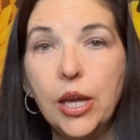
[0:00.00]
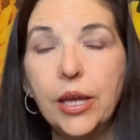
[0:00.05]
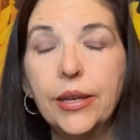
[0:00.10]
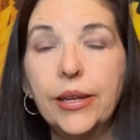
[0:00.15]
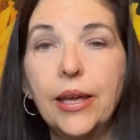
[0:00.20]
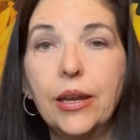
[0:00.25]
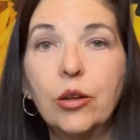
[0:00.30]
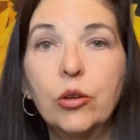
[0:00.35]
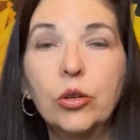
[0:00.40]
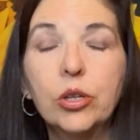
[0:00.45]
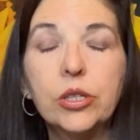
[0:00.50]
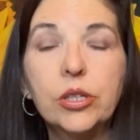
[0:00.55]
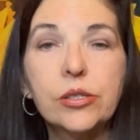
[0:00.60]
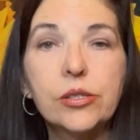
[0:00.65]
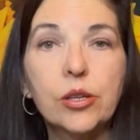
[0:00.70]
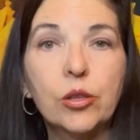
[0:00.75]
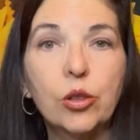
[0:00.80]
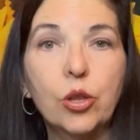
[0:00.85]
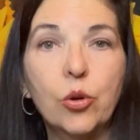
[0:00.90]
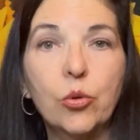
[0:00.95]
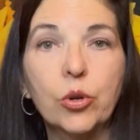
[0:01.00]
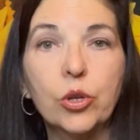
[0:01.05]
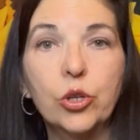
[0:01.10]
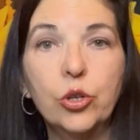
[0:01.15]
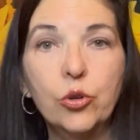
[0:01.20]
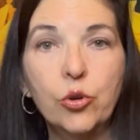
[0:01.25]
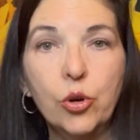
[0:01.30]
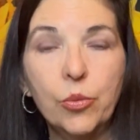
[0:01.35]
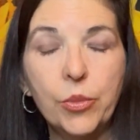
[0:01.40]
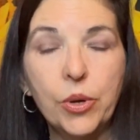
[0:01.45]
not only does it lower
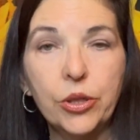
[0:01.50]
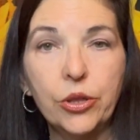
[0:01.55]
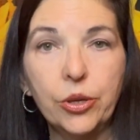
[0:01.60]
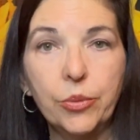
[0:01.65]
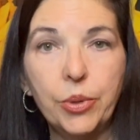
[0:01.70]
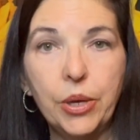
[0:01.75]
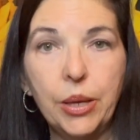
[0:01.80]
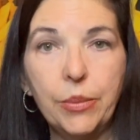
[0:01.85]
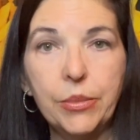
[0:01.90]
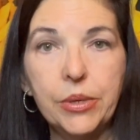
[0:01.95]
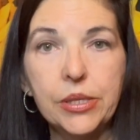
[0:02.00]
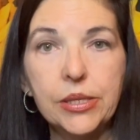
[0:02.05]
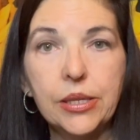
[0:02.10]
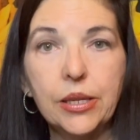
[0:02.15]
your monthly payments,